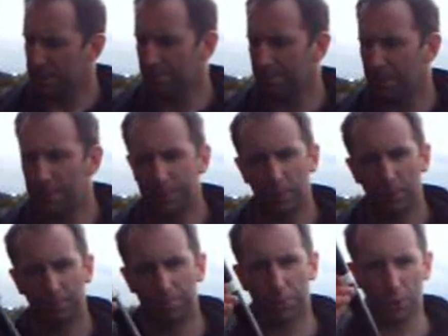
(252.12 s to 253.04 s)
Some
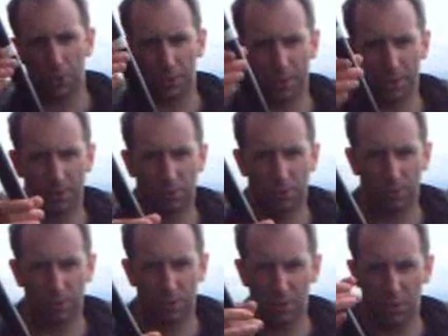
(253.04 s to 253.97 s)
people put
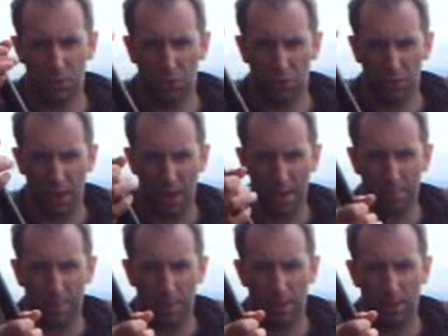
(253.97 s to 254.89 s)

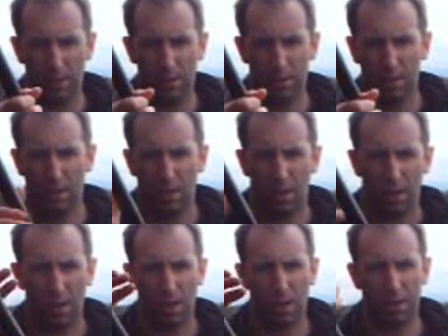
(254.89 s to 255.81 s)
tape here.
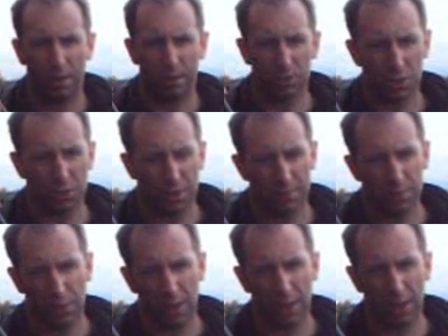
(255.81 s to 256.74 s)
It just
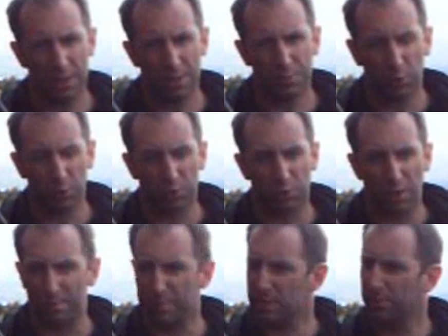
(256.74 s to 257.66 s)
gives your hands more
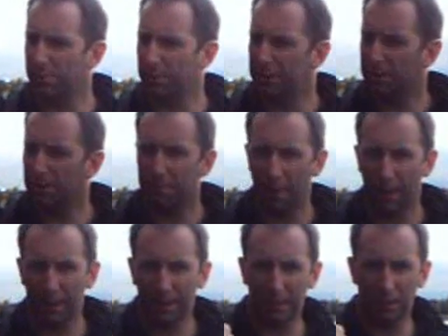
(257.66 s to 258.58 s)
grip. So when you're
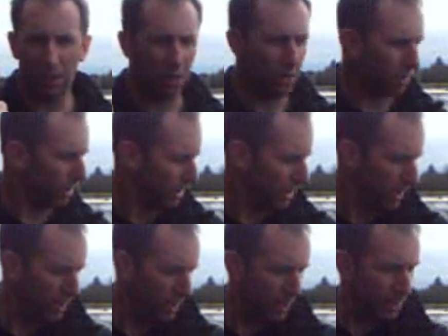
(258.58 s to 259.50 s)
paddling along
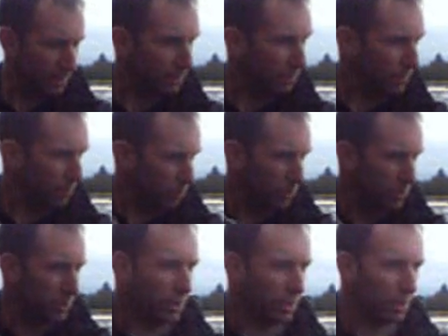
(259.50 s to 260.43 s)
in the
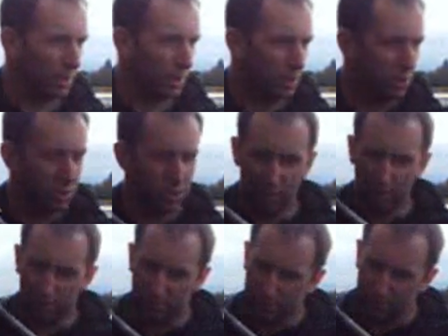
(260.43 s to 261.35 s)
water,
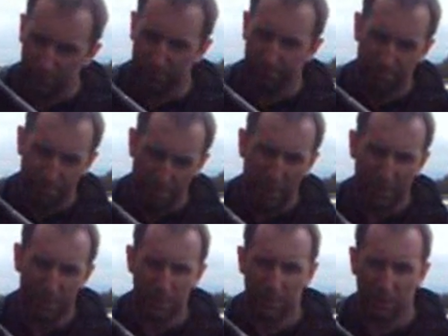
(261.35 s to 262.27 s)

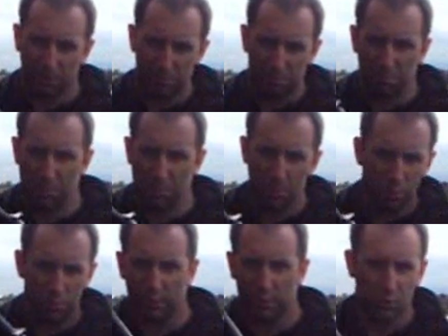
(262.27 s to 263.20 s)
paddles don't
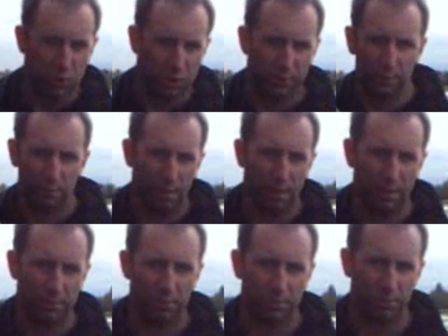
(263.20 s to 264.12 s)
move and shift
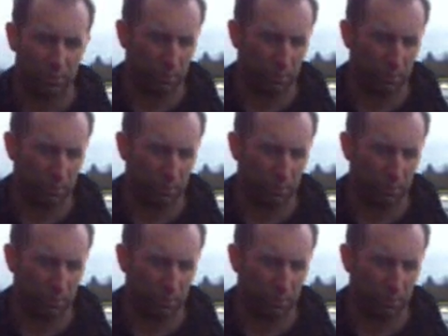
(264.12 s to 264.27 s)
around on